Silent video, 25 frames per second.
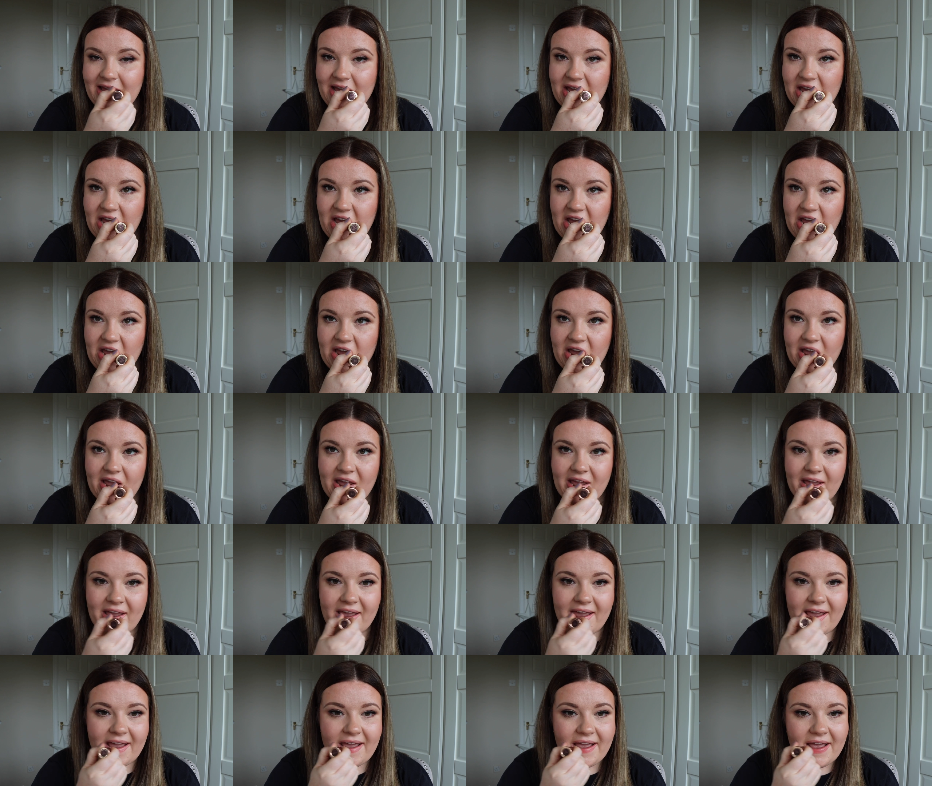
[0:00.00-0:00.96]

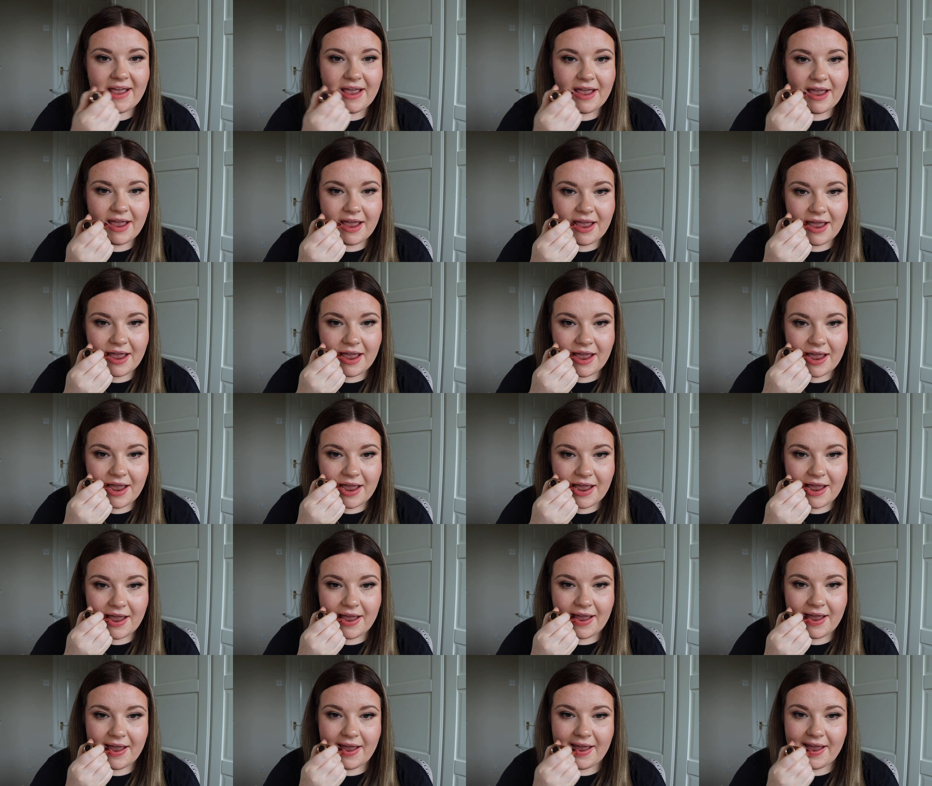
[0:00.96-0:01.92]

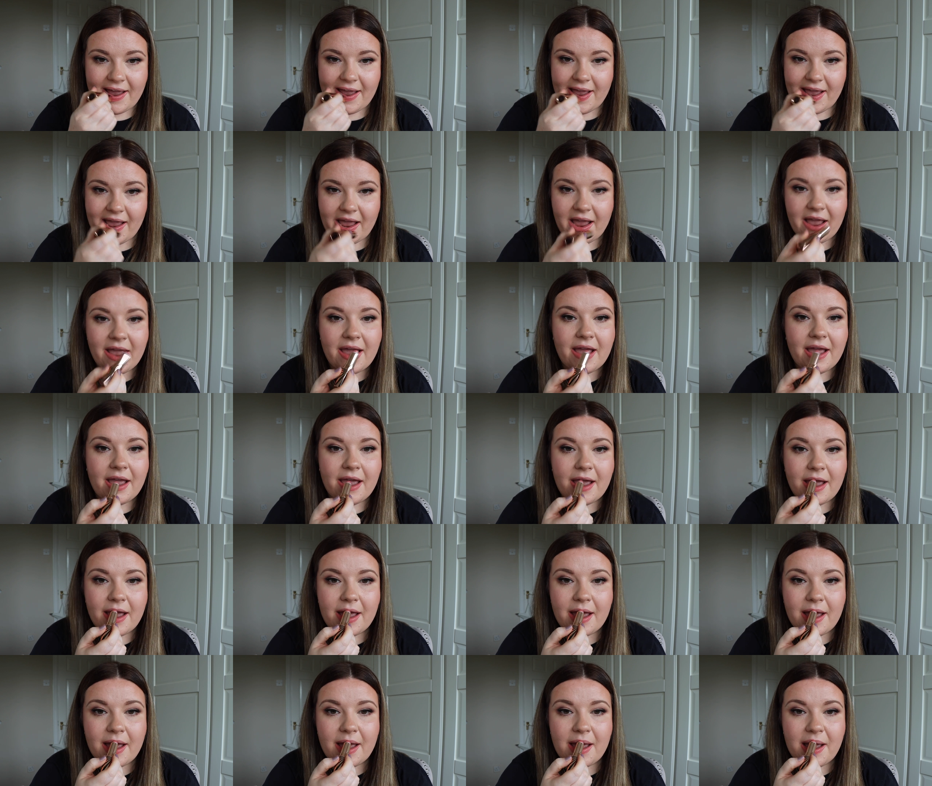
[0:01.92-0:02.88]

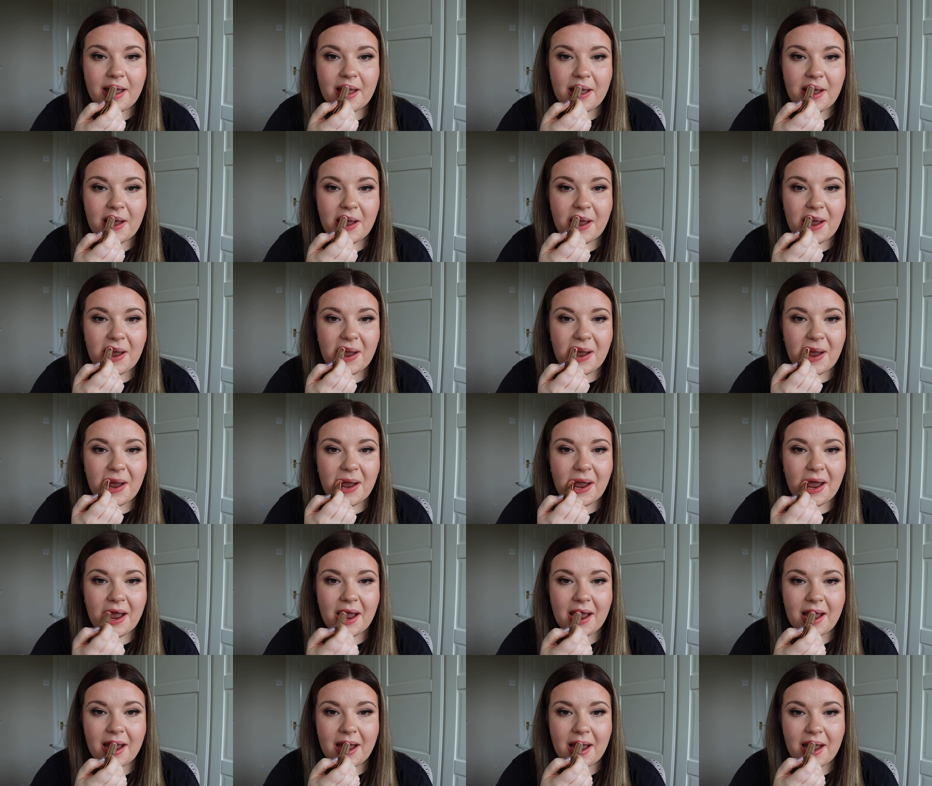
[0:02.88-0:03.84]

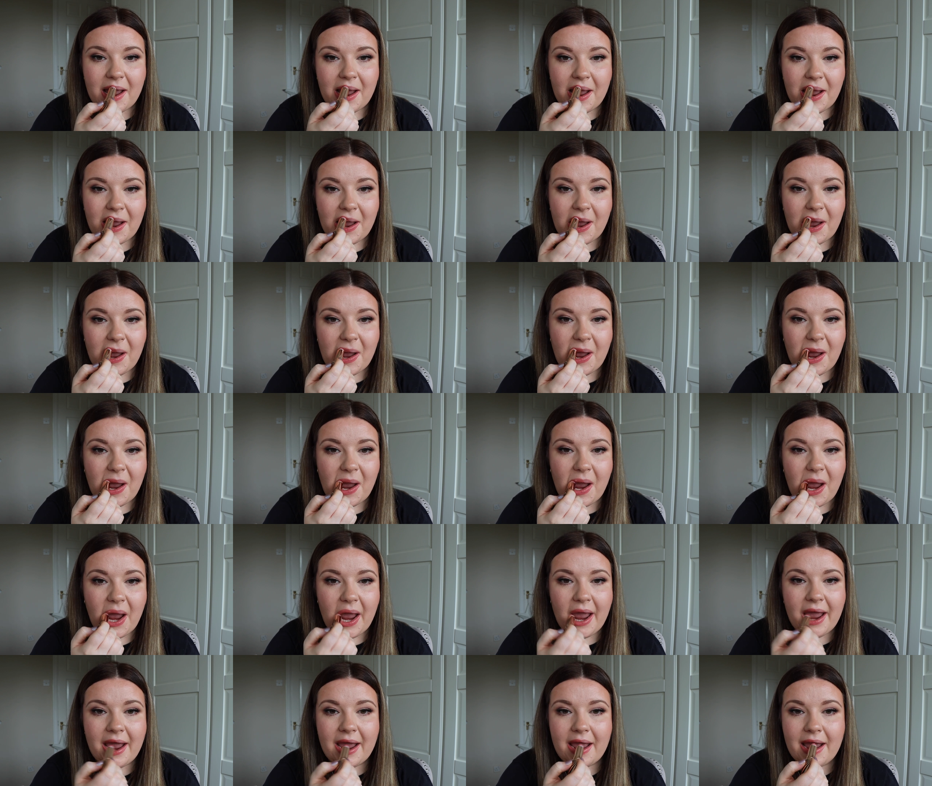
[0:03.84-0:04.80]

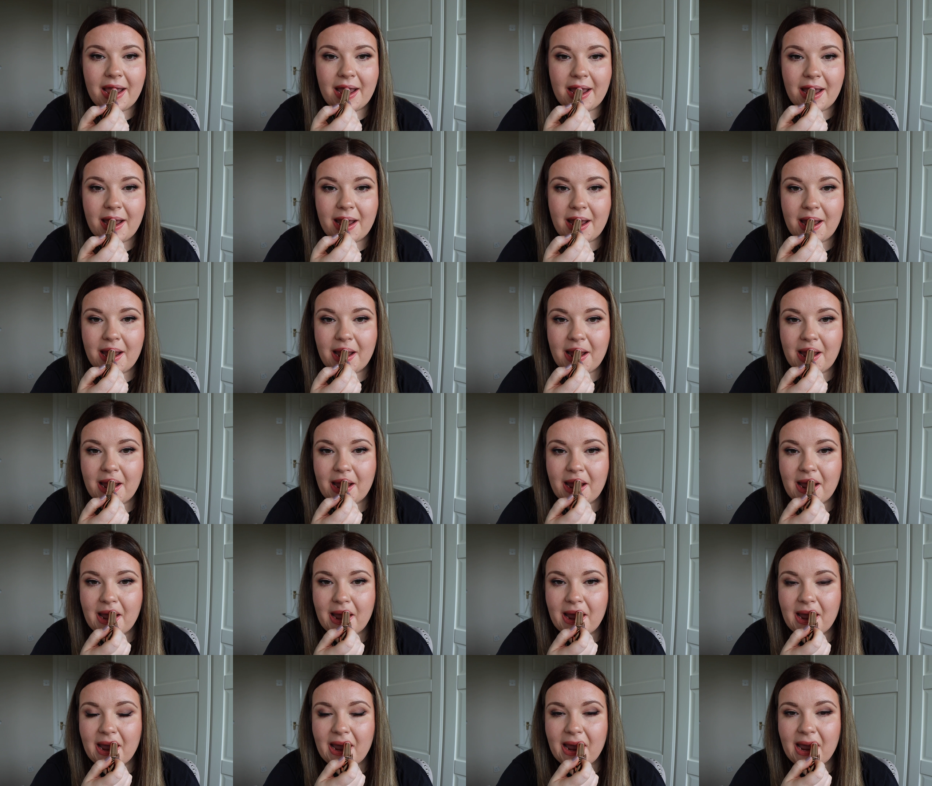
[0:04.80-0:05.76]

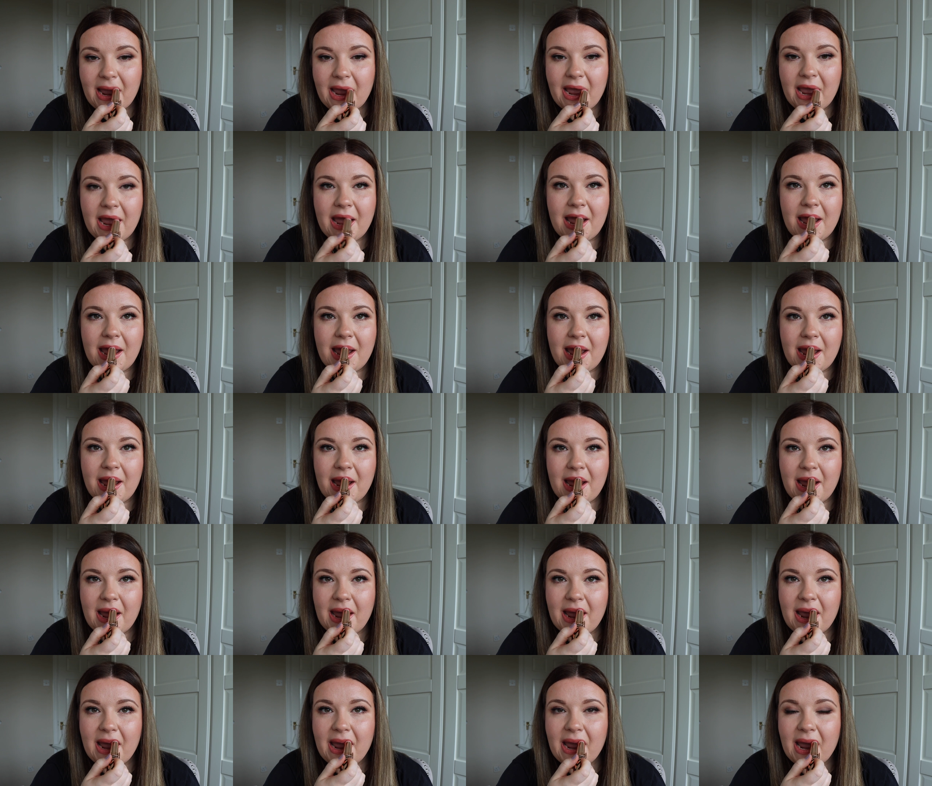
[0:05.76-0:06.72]

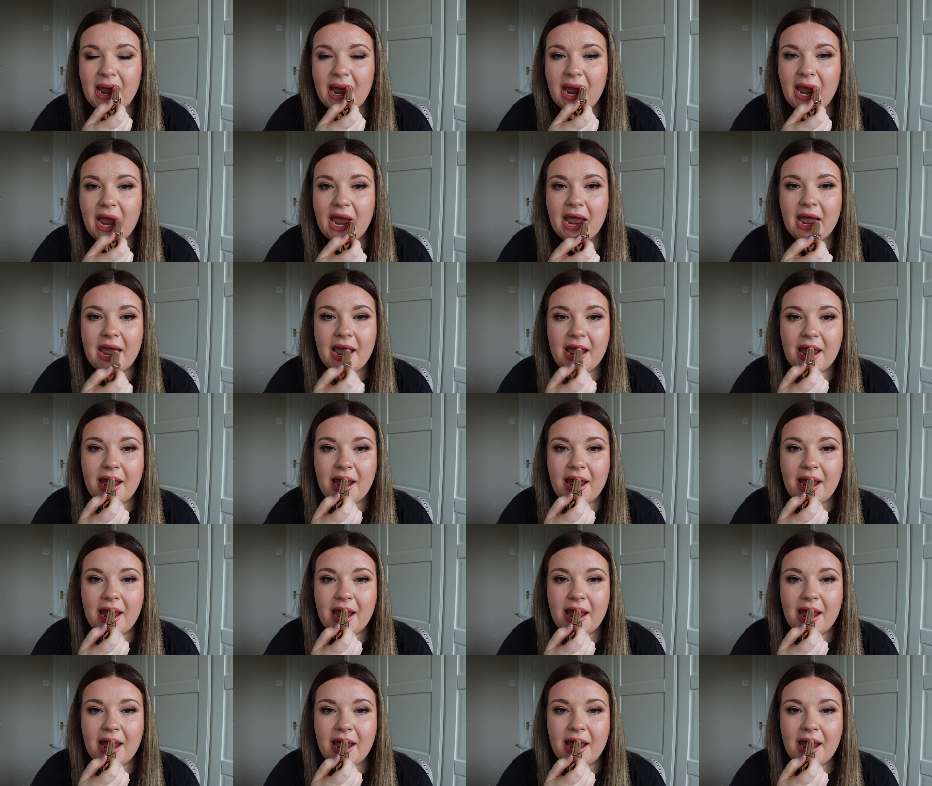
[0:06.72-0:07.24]
[no speech]